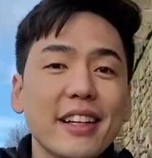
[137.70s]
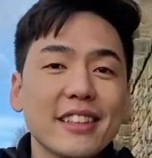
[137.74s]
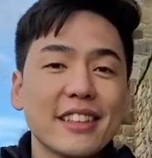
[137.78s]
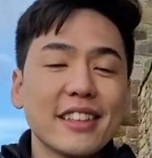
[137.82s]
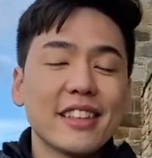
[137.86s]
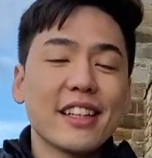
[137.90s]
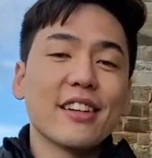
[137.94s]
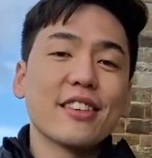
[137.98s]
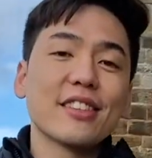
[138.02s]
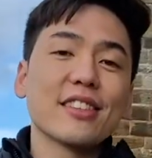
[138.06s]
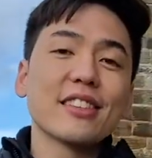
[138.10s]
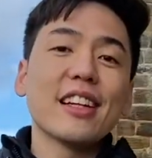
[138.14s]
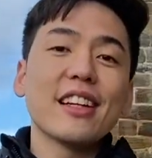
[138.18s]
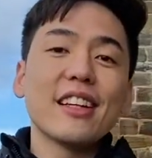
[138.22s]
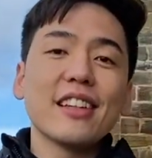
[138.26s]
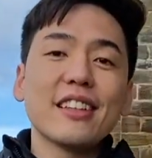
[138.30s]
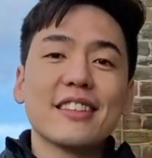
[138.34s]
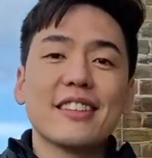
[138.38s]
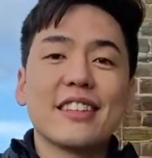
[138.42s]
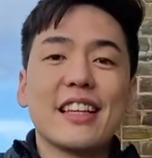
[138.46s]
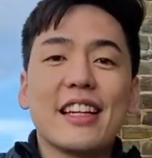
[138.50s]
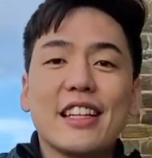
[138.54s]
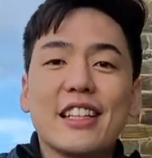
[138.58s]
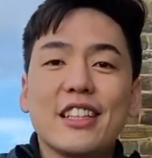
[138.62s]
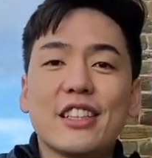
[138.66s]
in our Southeast
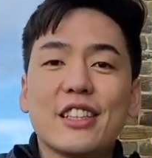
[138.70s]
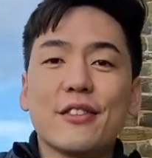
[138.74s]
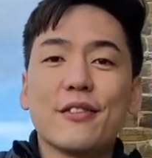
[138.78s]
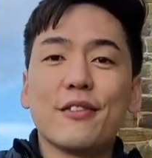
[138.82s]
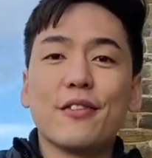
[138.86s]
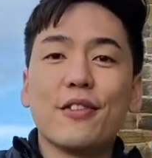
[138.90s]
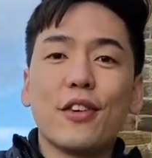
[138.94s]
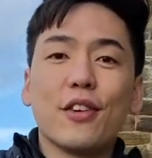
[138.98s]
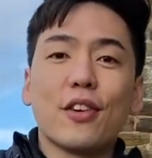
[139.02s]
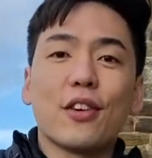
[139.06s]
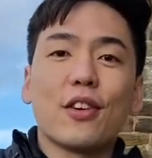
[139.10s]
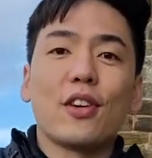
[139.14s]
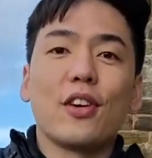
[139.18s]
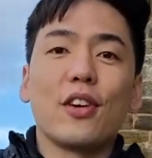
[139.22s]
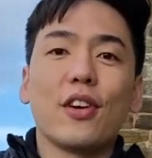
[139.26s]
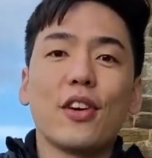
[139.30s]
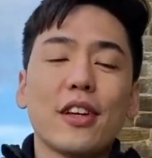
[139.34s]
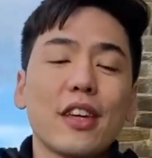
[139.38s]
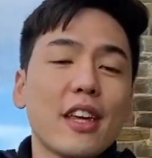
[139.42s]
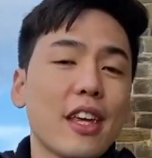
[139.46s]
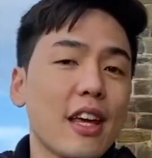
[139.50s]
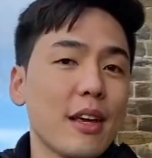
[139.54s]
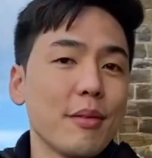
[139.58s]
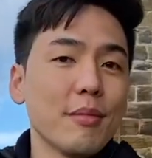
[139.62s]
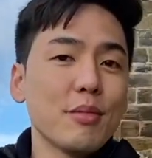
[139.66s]
Asian folklore
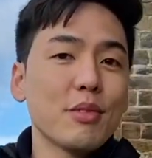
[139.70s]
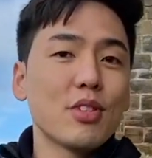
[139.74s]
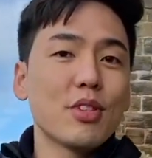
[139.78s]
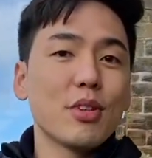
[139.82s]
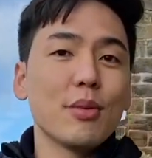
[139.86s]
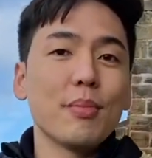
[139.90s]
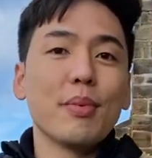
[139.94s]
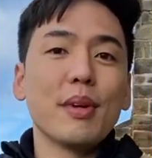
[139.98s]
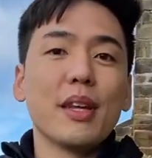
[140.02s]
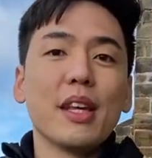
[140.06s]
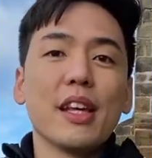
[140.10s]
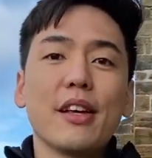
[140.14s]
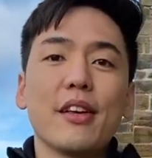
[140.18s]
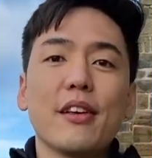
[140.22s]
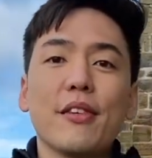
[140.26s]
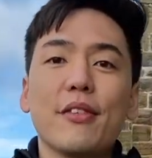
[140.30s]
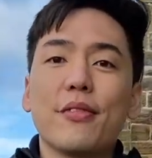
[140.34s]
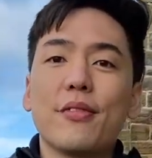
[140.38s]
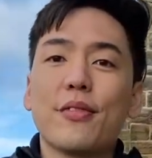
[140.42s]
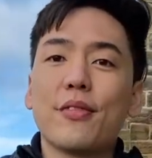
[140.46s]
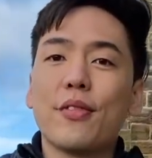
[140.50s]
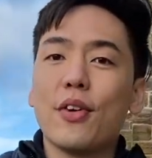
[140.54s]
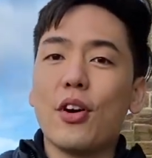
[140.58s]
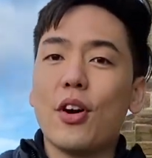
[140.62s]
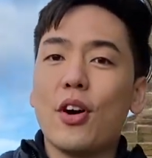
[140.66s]
came to be
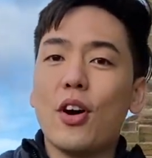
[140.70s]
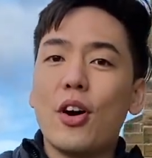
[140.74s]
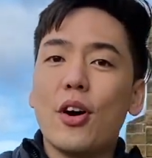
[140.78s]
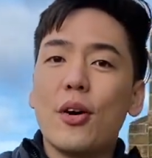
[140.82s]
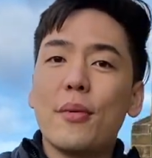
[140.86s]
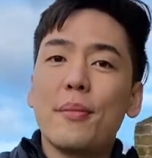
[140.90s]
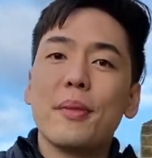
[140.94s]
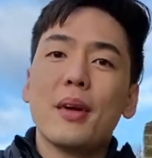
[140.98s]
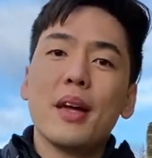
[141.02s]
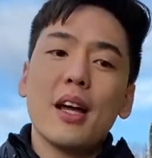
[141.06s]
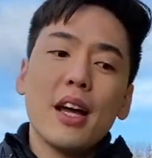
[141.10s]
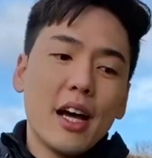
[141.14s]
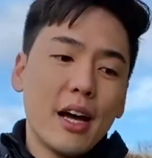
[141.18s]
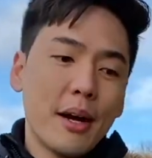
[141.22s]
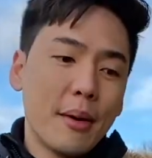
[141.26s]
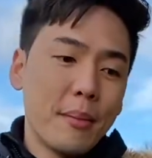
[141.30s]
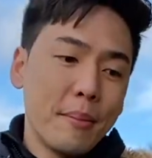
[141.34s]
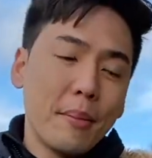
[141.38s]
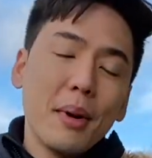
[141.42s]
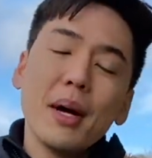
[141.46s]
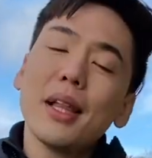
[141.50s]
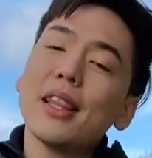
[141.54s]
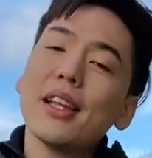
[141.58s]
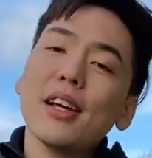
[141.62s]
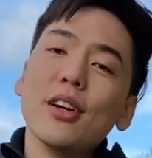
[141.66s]
from a
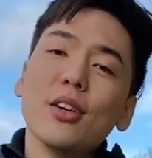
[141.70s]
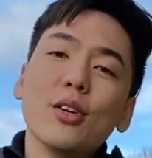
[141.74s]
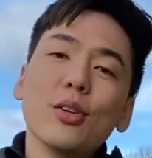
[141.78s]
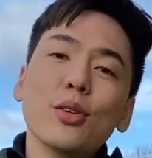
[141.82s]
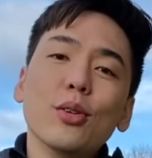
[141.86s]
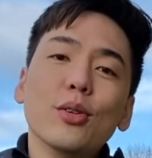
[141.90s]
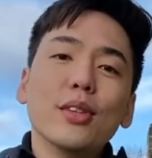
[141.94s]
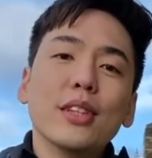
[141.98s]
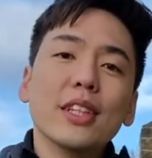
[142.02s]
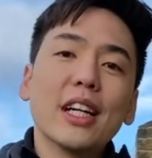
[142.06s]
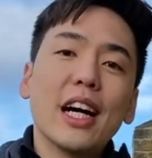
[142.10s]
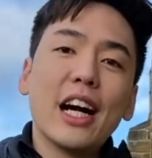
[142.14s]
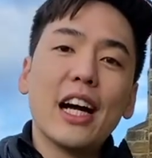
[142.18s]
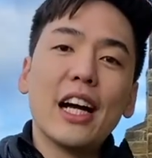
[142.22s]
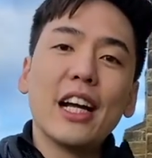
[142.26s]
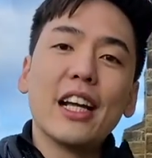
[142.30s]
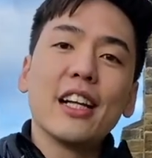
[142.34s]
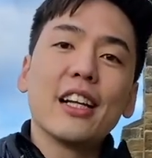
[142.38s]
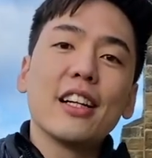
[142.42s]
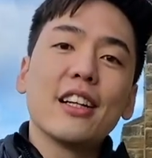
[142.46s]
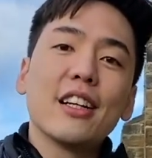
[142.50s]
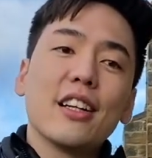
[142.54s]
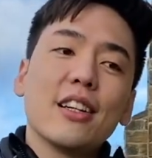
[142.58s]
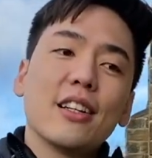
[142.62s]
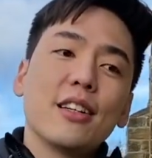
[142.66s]
mother who died
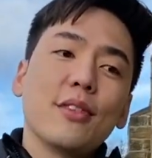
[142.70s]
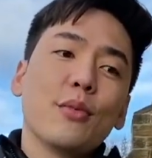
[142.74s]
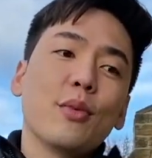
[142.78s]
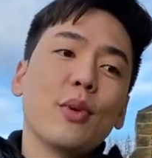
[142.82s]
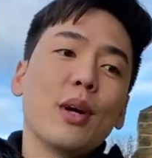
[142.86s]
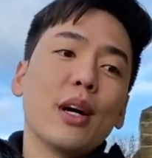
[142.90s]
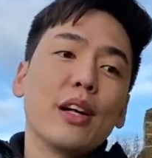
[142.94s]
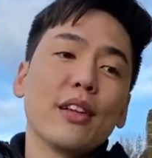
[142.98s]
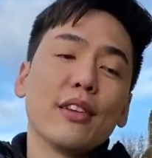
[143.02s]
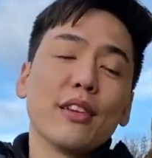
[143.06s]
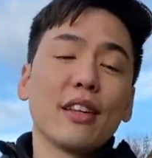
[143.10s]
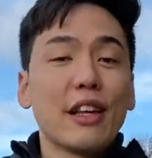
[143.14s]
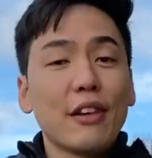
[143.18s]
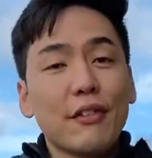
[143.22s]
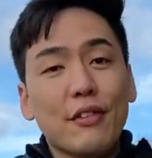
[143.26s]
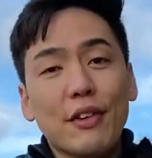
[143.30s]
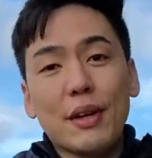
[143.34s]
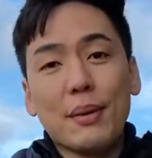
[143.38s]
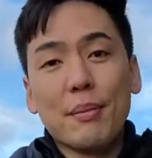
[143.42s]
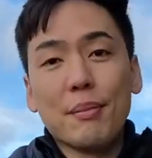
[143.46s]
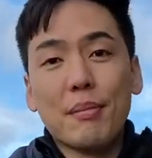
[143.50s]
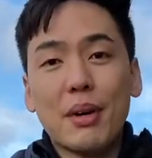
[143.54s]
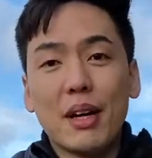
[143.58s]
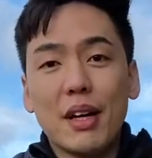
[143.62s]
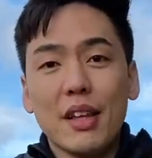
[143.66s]
while giving
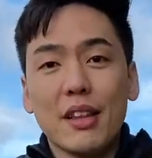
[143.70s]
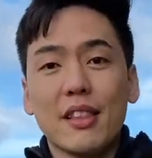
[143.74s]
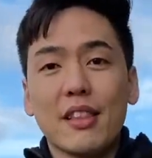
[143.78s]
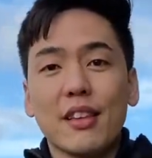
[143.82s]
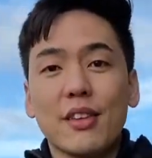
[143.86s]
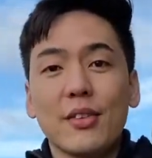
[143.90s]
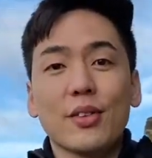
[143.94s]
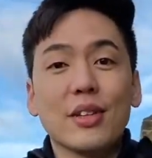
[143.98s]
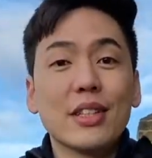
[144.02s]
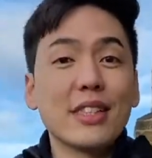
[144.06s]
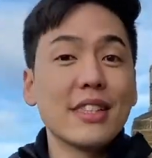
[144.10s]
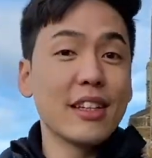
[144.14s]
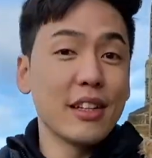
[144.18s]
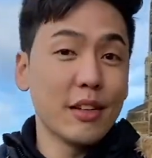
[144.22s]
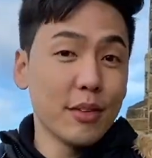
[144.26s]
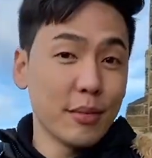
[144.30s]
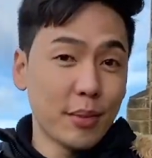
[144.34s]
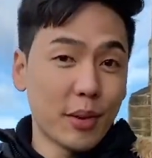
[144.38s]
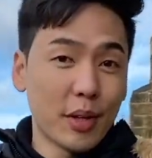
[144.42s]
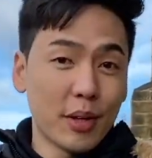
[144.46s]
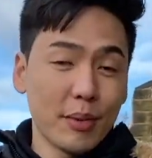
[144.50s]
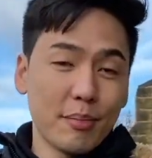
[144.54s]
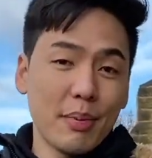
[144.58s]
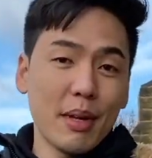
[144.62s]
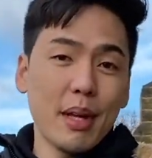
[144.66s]
birth to a
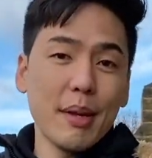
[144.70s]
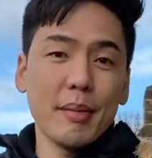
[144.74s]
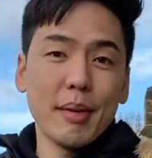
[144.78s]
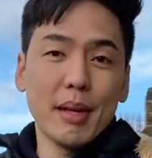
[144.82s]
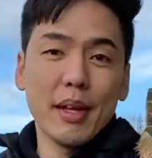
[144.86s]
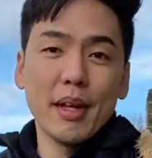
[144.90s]
stillborn baby.